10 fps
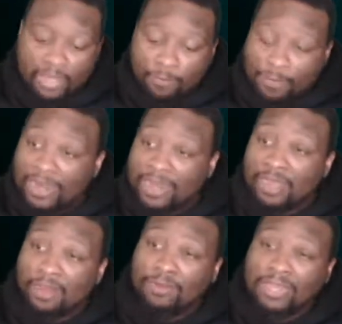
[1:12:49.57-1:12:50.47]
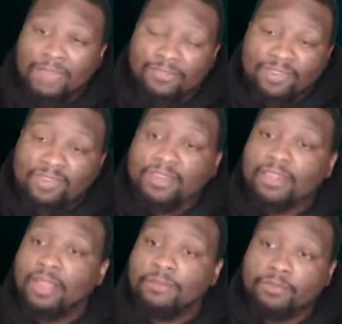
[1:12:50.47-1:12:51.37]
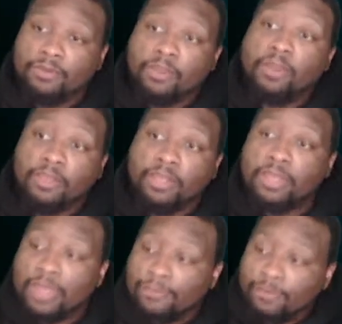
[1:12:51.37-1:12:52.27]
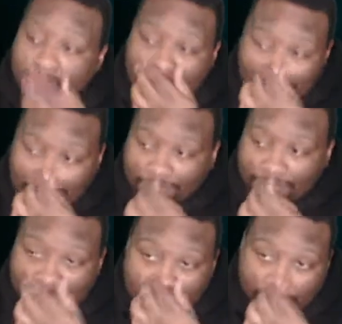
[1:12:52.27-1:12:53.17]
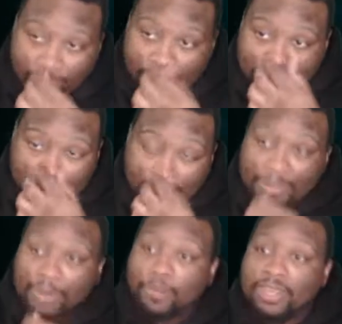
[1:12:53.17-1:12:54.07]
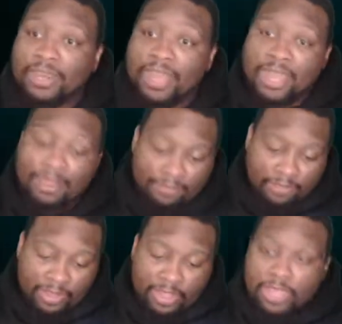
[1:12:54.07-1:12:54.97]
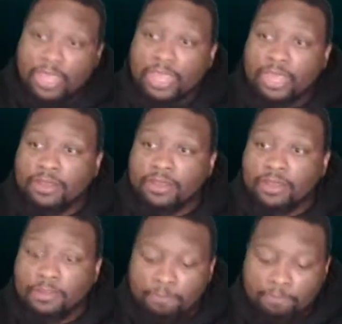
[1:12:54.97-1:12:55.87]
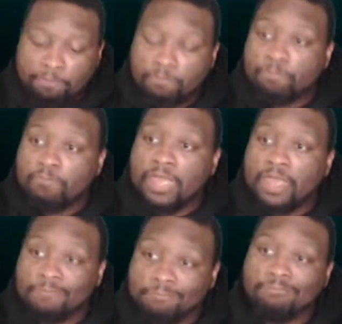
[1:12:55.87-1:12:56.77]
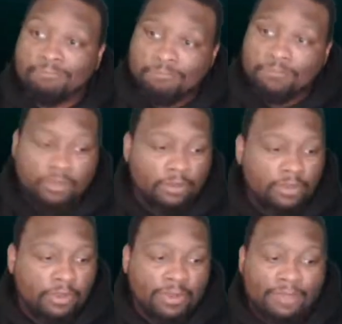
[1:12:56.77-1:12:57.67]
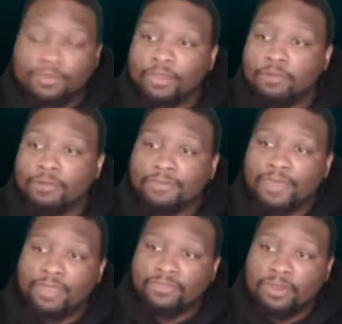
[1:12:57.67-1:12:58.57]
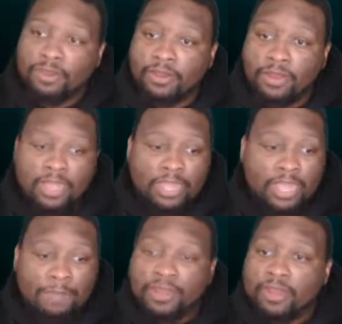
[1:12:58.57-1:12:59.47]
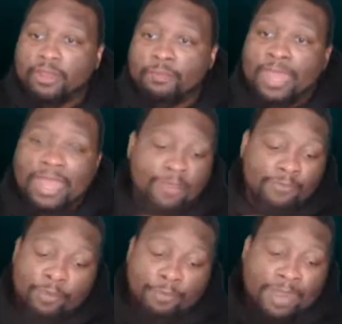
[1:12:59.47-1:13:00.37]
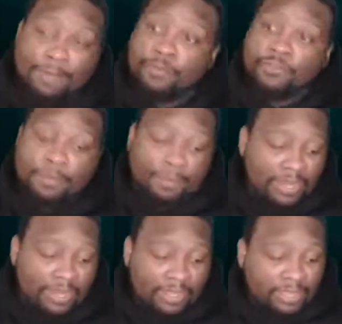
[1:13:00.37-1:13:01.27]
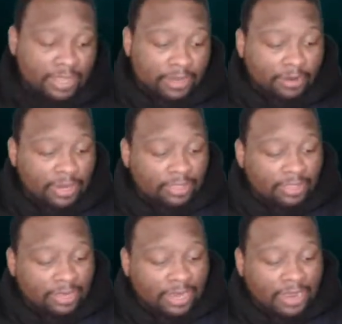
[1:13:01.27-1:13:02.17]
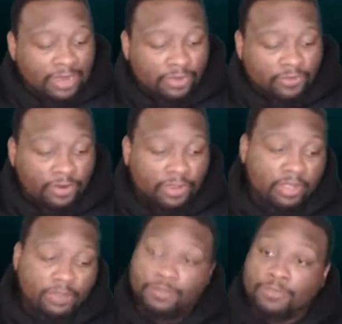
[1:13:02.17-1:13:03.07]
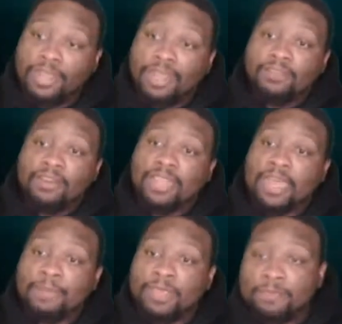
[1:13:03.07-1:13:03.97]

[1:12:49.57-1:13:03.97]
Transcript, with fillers: Right now, I only have 60 left currently. I've only had the vinyl for maybe about a week and a half. And um, yeah, so they're definitely going fast here. I've been, uh, I have no problem shipping anything or anything of that nature. So if you guys need a copy, hit